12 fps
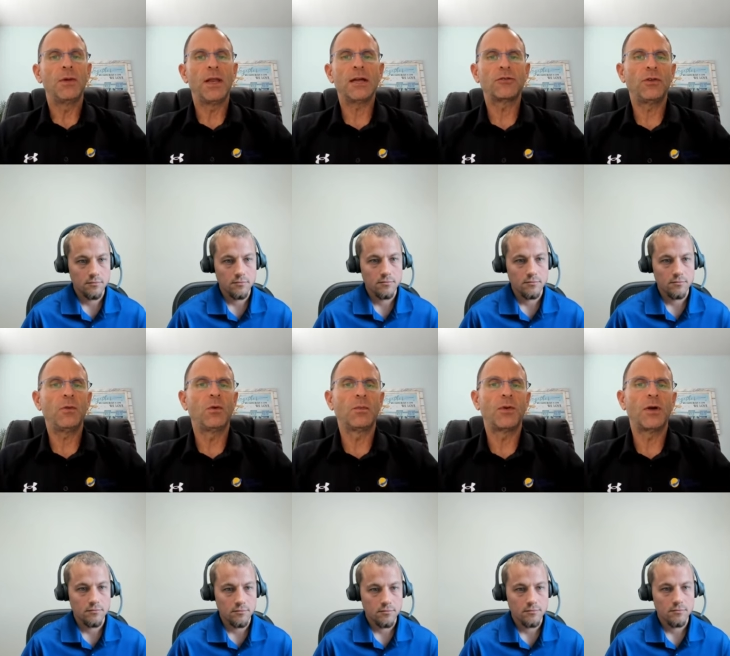Speaker 1: but actually
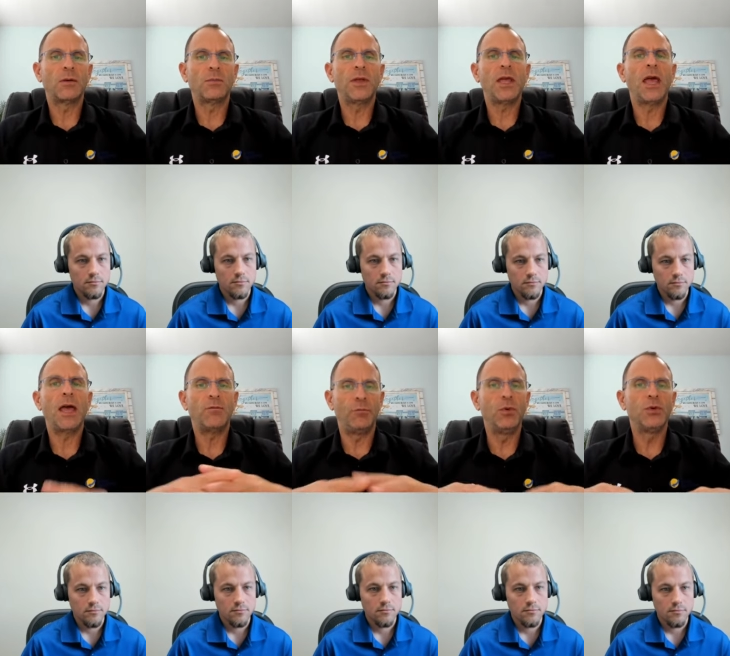will probably
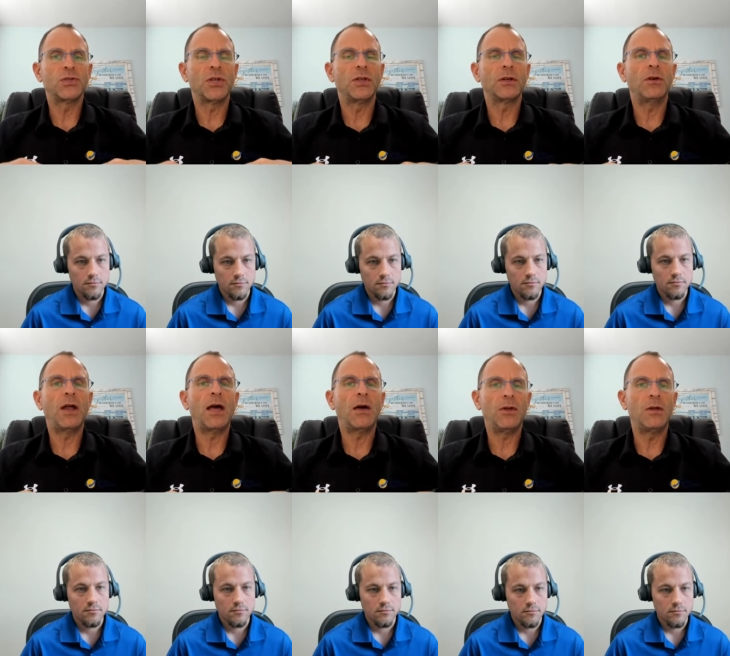have boots on the
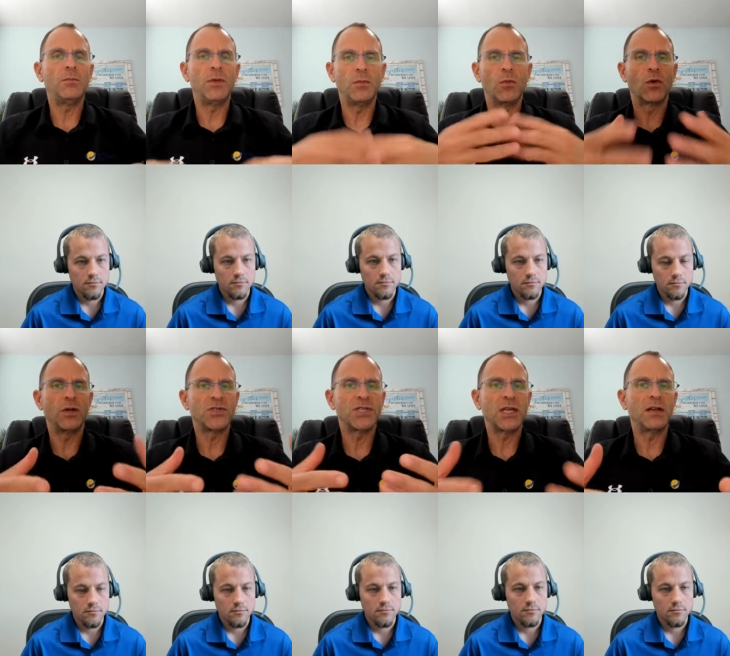ground and be more
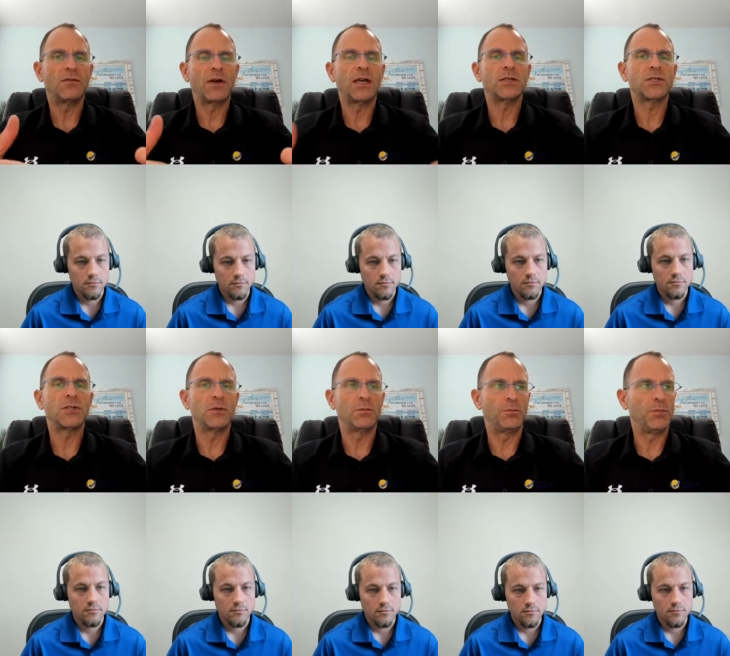incentivized
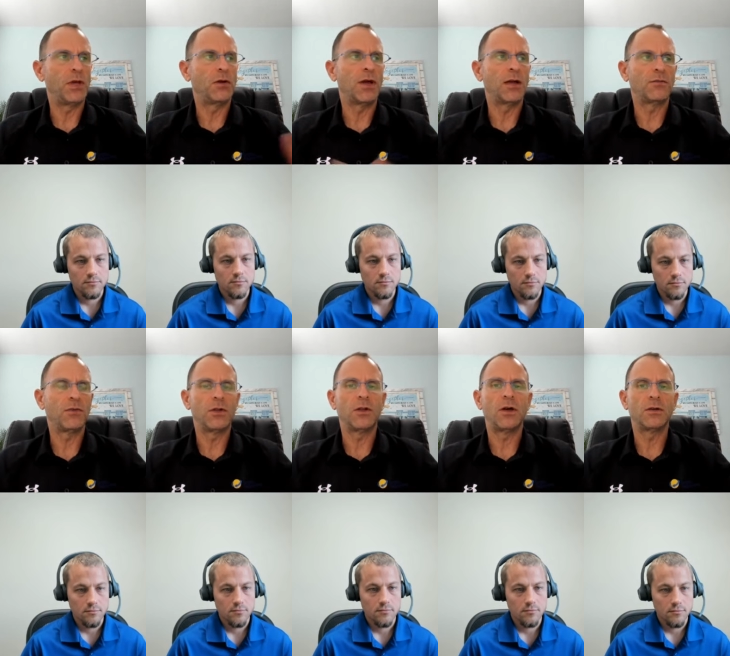to be around for
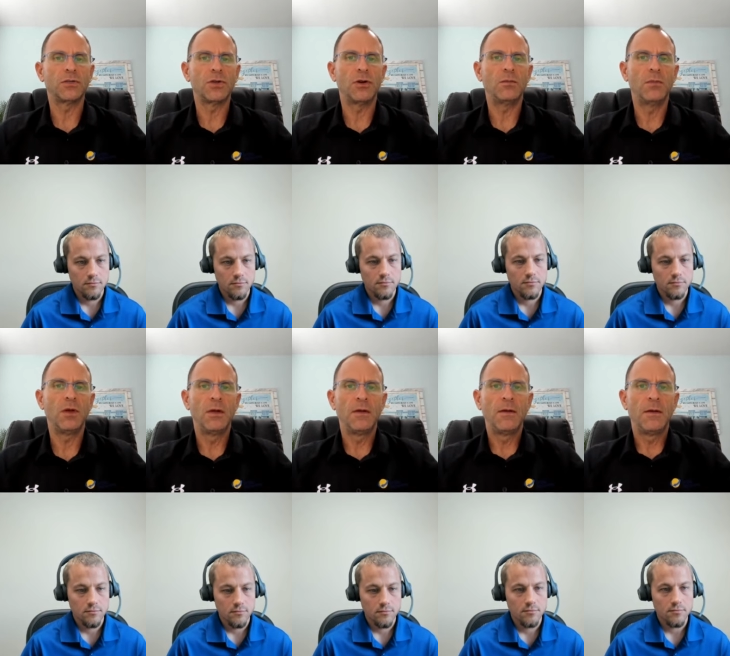the long term.
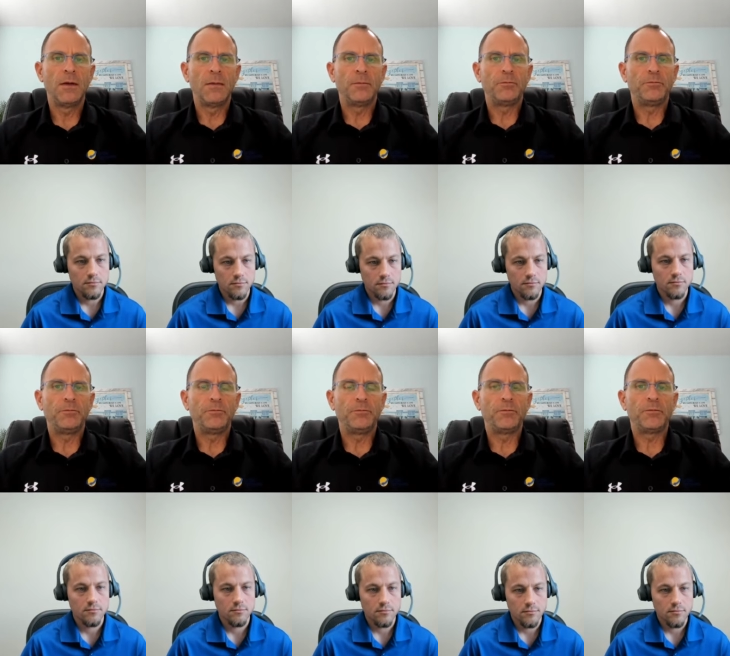
Speaker 2: Mm-hmm.
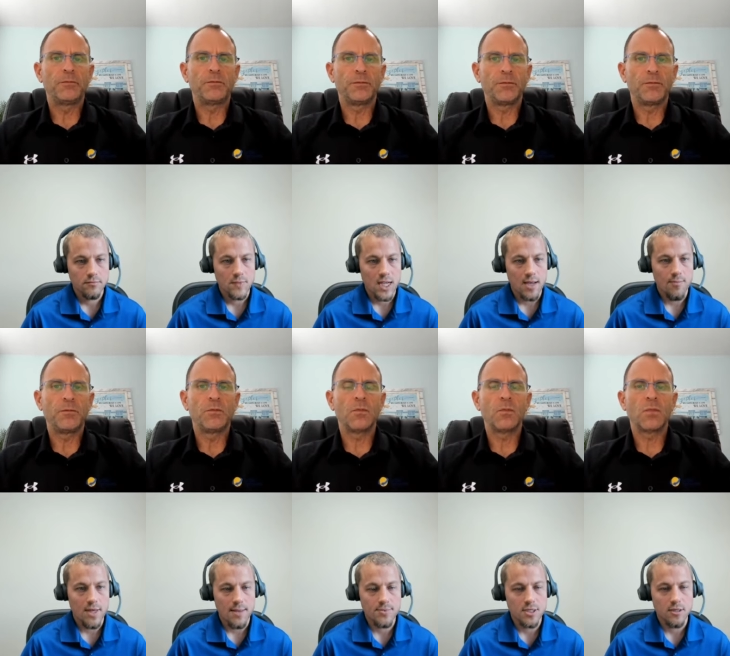Yeah,
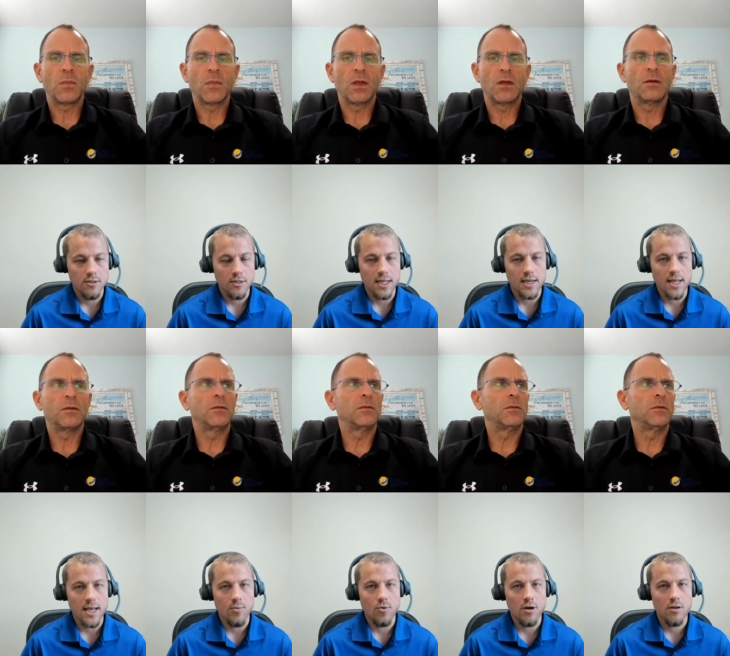absolutely. And
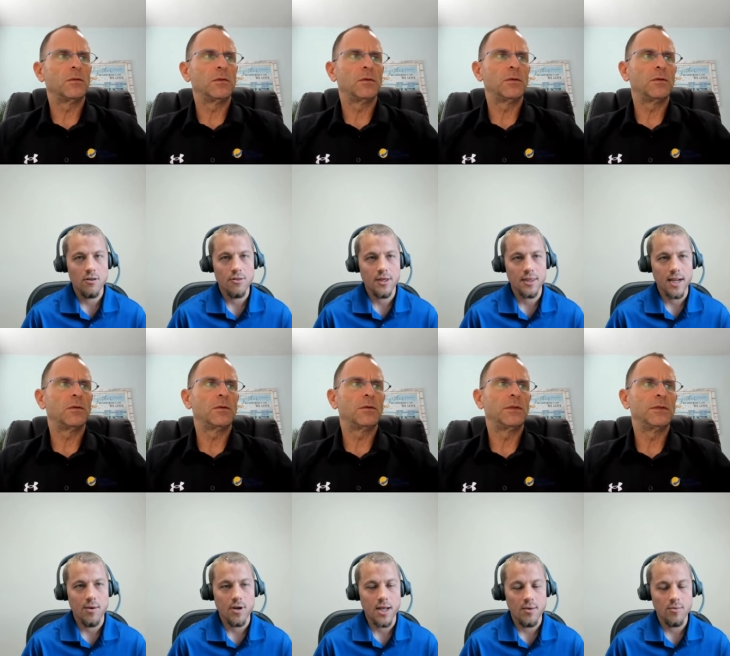and one other thing that
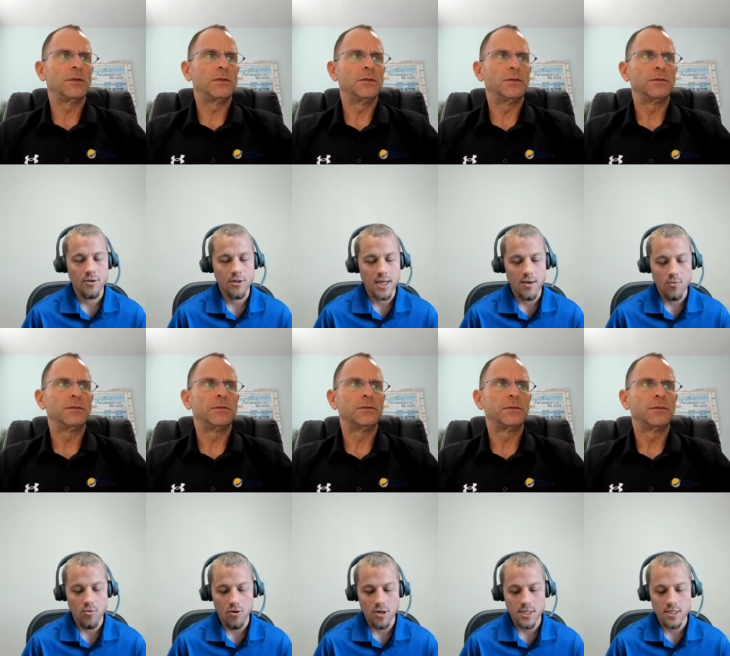I would add to that,
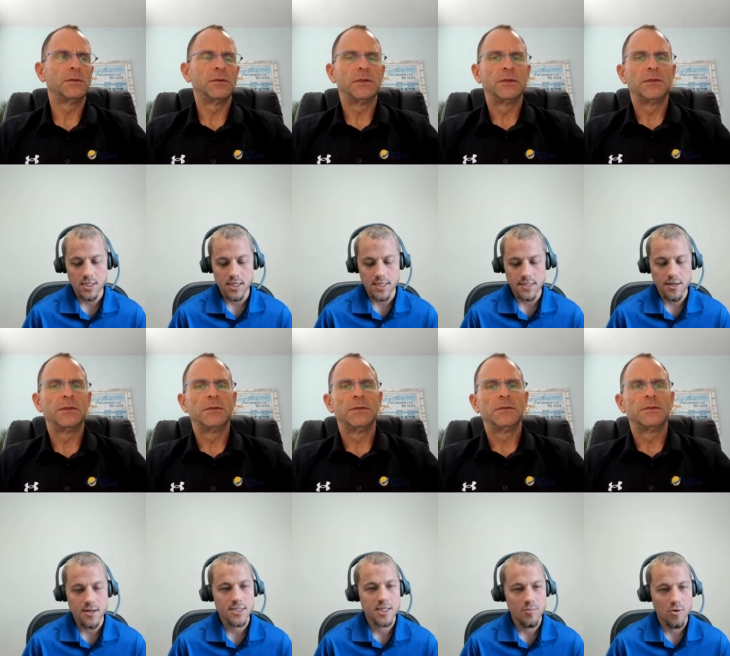Warren, is is
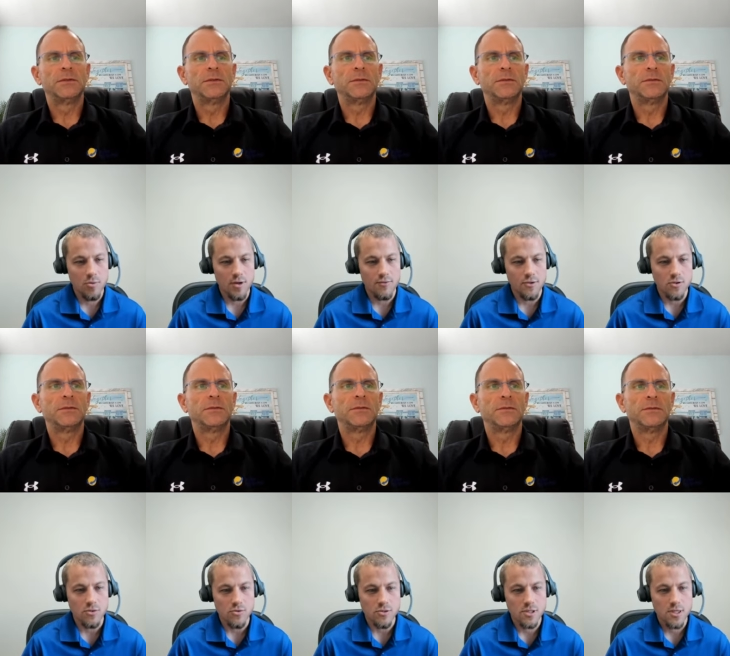customer
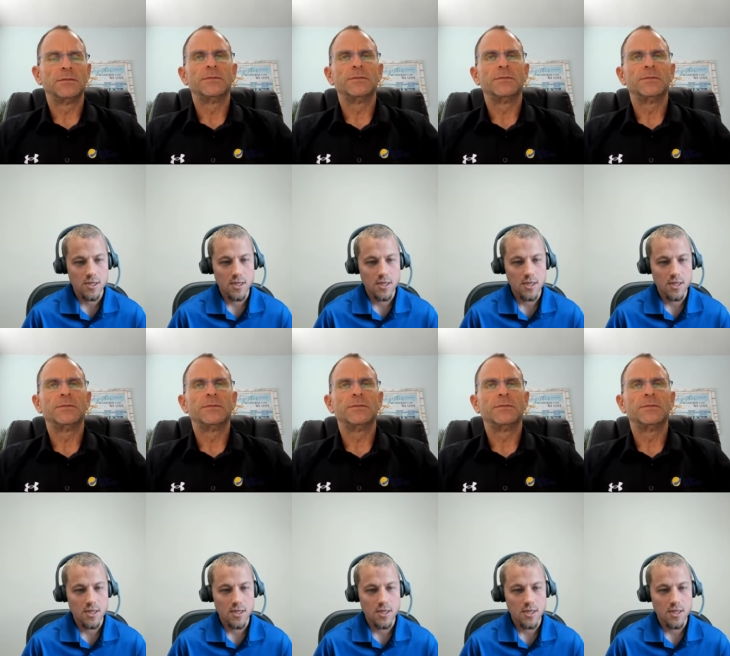reviews.